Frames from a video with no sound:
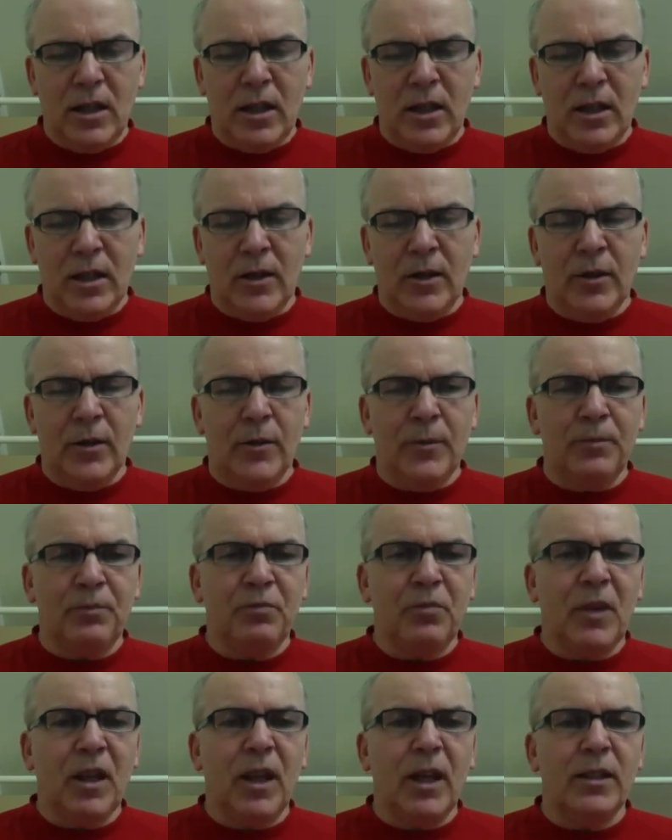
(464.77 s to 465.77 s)
develop
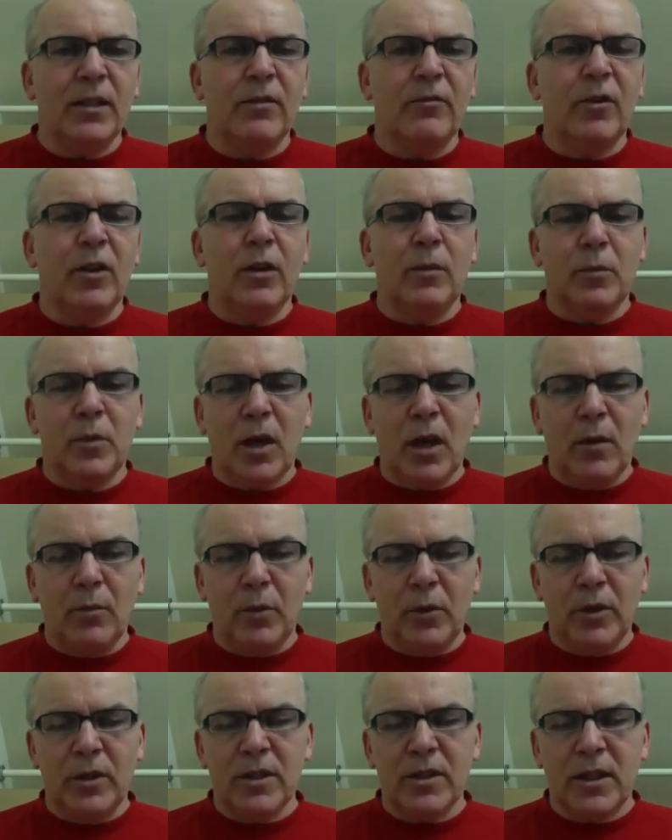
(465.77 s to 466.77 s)
competence
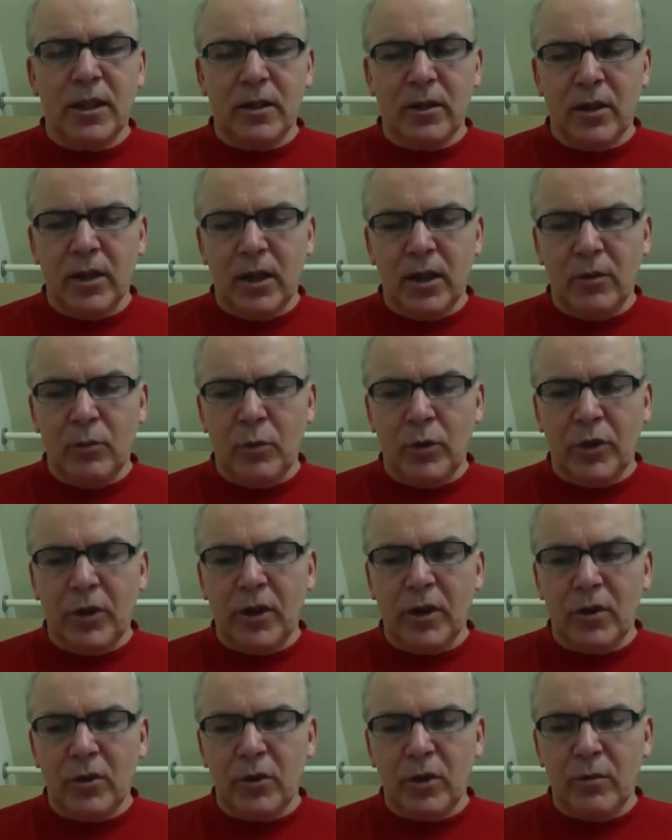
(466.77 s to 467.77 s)
within their community of
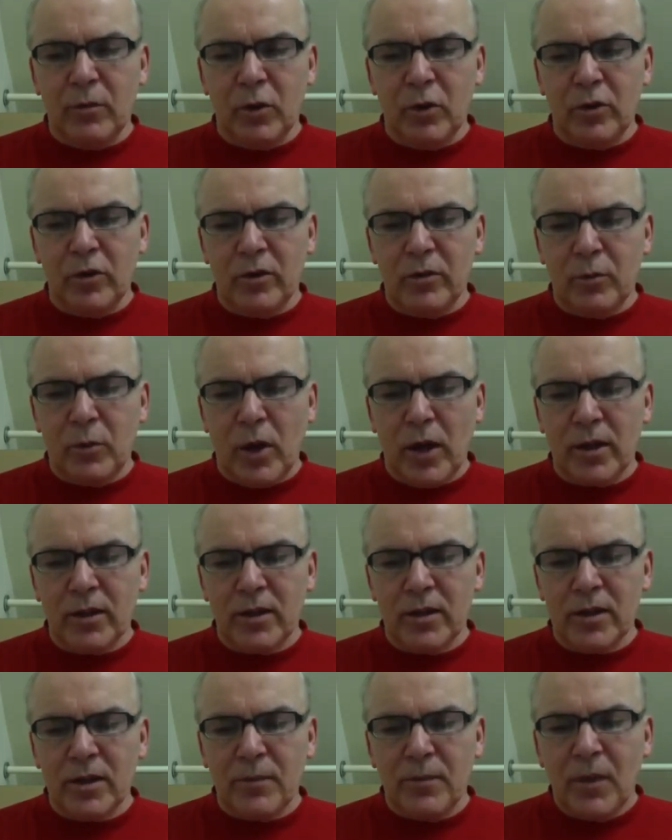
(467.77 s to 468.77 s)
practice. One
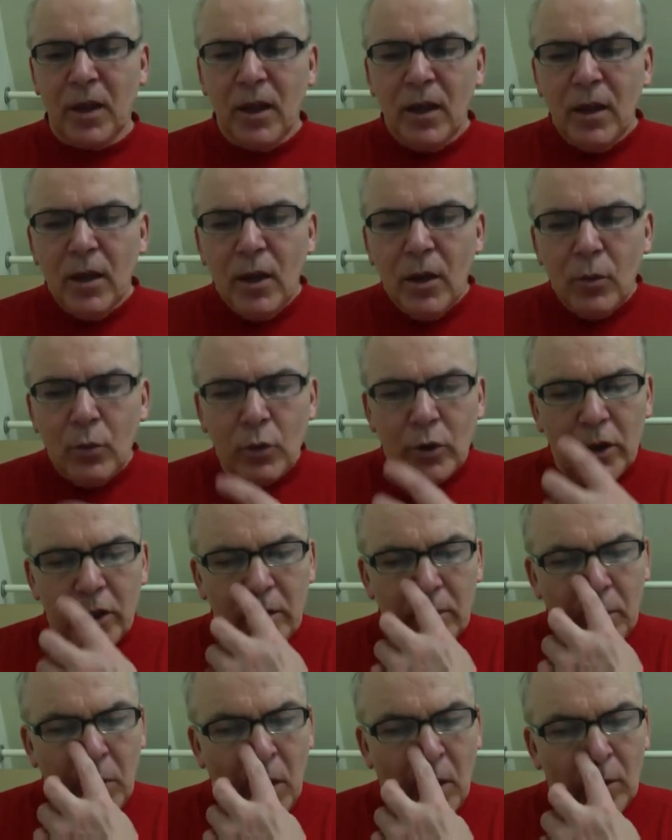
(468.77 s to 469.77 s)
of the problems
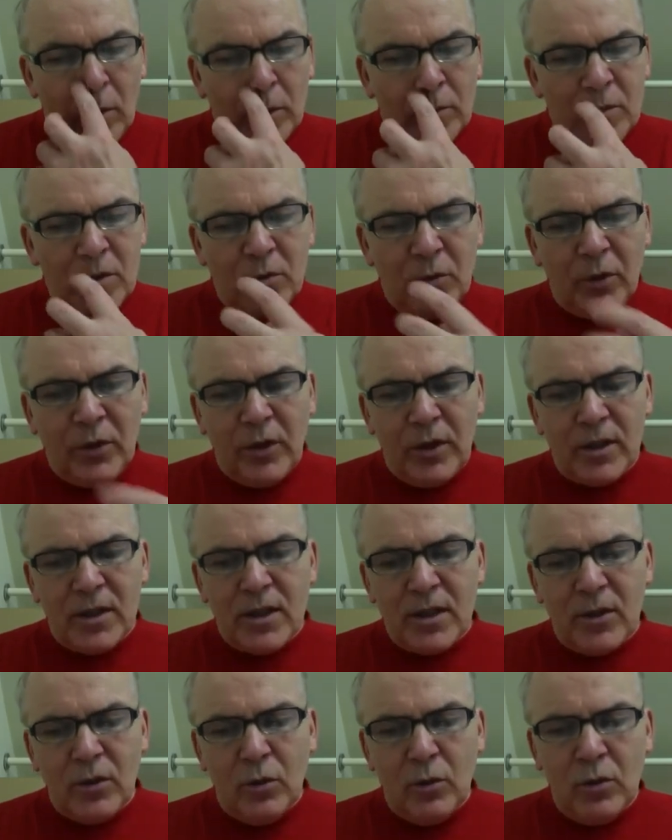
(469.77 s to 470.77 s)
within schools, especially
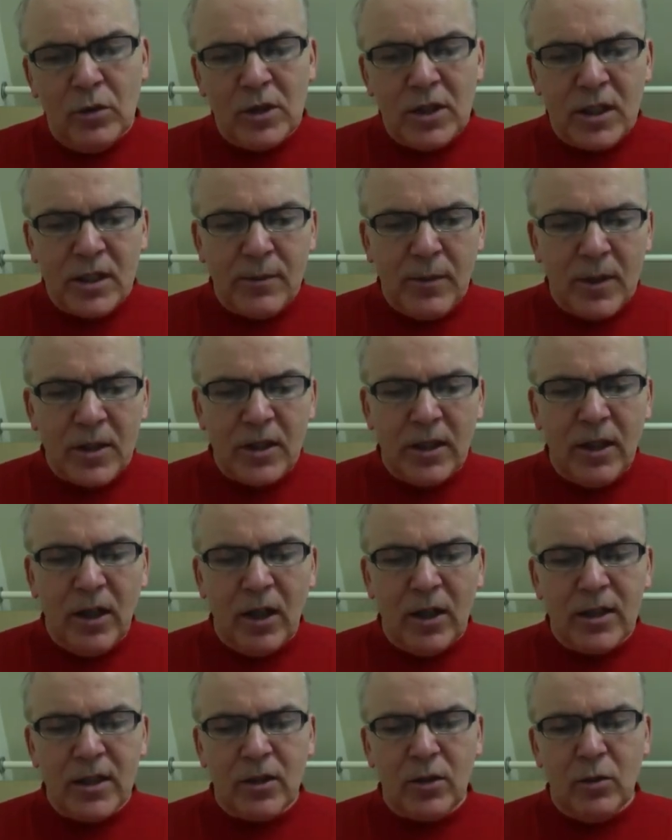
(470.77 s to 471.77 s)
high schools,
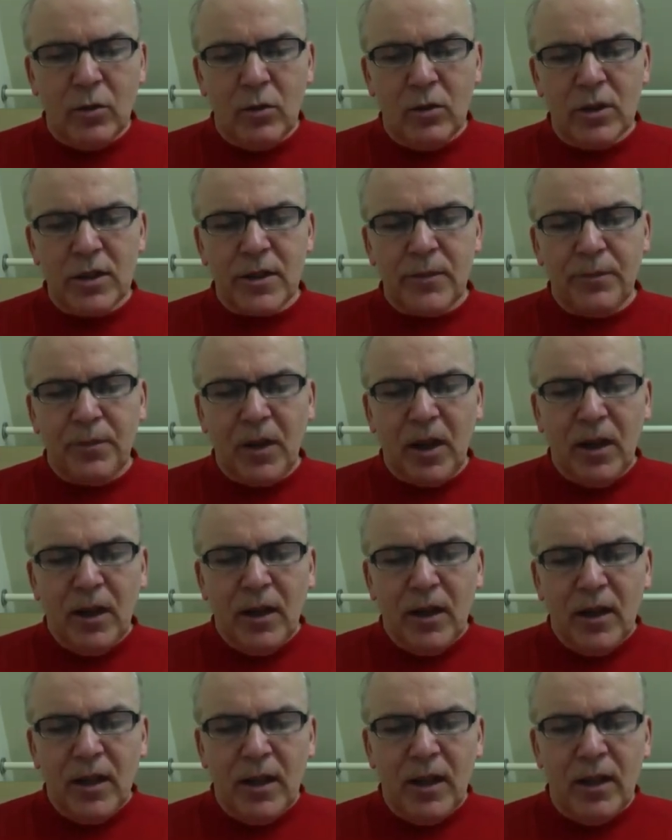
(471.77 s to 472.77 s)

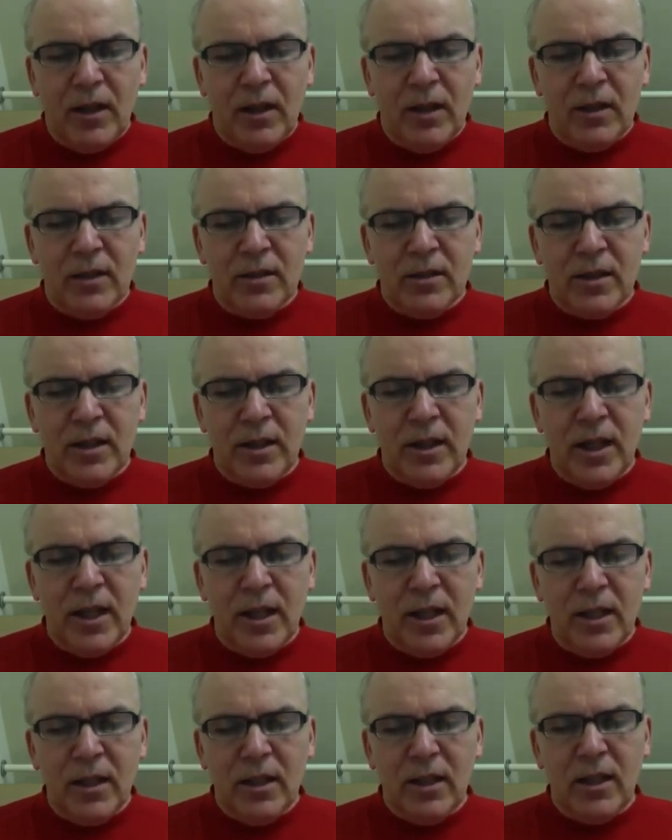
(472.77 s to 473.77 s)
today is
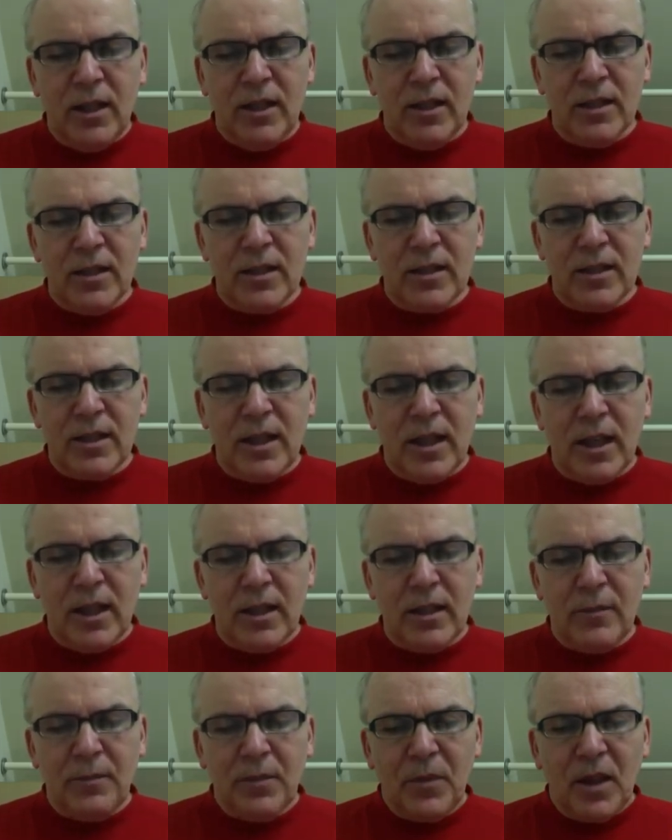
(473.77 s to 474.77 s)
that it's
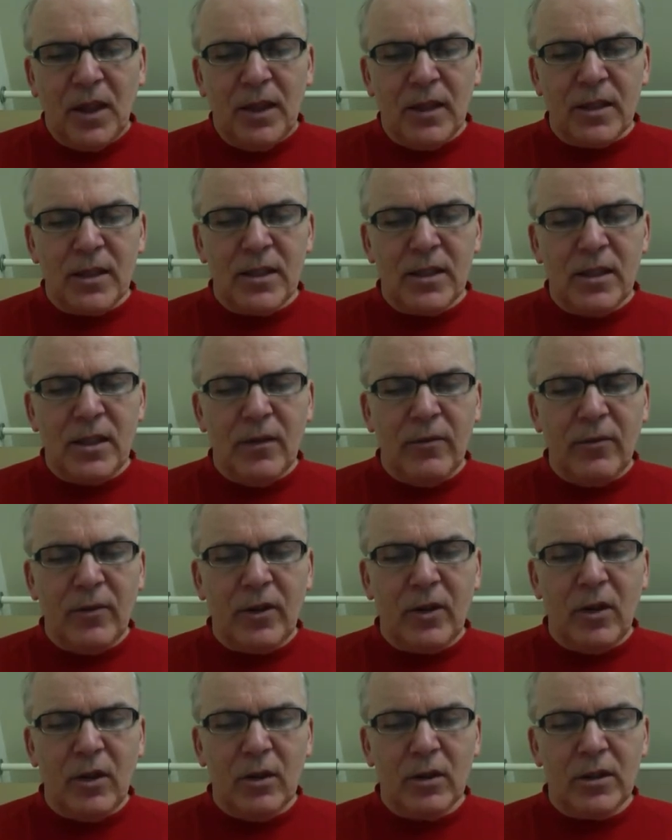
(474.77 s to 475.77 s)
difficult to
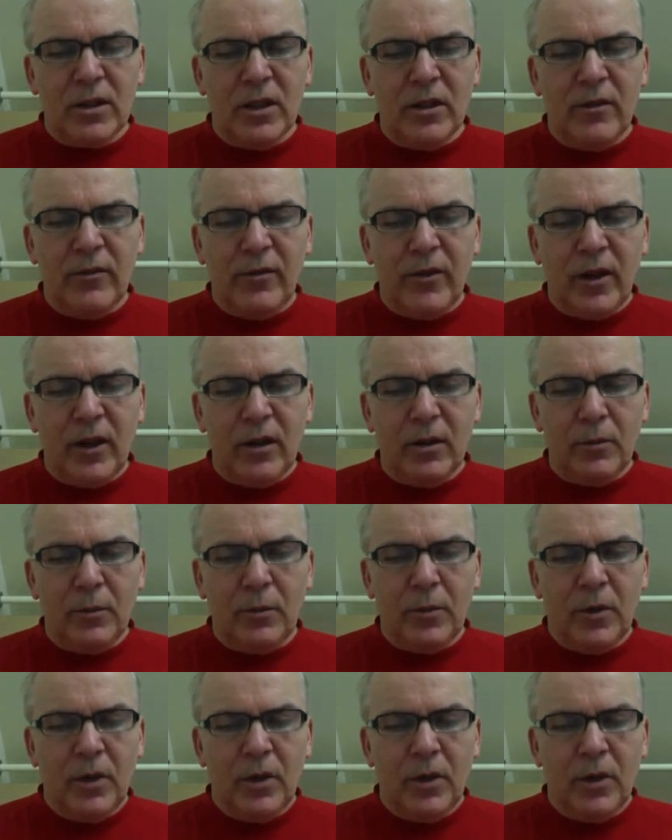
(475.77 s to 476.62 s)
develop that